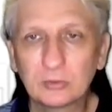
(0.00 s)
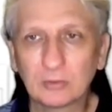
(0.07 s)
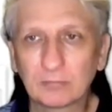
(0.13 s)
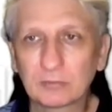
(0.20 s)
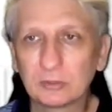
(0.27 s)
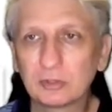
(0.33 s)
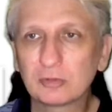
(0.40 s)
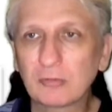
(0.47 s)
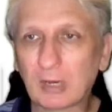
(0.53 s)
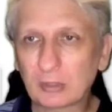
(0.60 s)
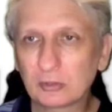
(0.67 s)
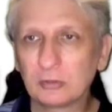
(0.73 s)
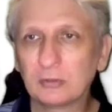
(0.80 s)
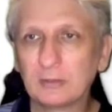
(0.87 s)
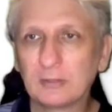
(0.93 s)
through the use
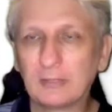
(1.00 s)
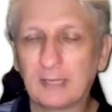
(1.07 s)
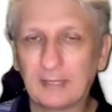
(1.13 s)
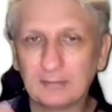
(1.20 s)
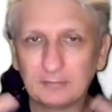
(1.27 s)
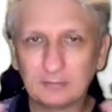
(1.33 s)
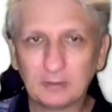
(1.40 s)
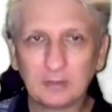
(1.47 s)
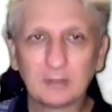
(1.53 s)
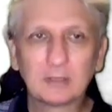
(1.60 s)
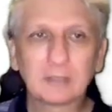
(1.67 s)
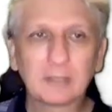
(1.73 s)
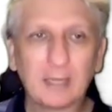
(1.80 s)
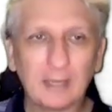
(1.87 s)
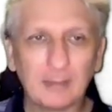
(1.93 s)
of construction
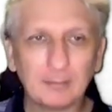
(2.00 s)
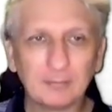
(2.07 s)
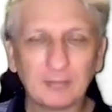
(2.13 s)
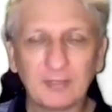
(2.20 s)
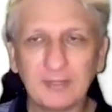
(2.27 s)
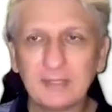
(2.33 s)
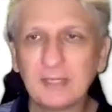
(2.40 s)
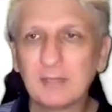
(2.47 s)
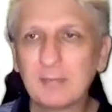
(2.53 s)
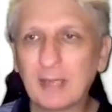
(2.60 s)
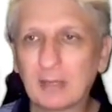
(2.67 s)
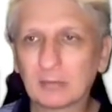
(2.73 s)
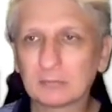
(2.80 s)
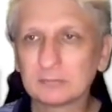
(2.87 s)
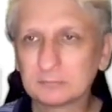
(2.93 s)
and
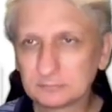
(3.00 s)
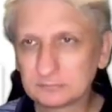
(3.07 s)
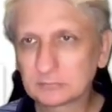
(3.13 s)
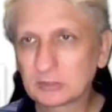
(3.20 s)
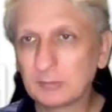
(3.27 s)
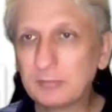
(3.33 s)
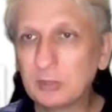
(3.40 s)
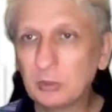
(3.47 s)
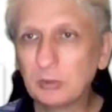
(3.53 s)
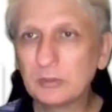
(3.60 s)
um, thinking about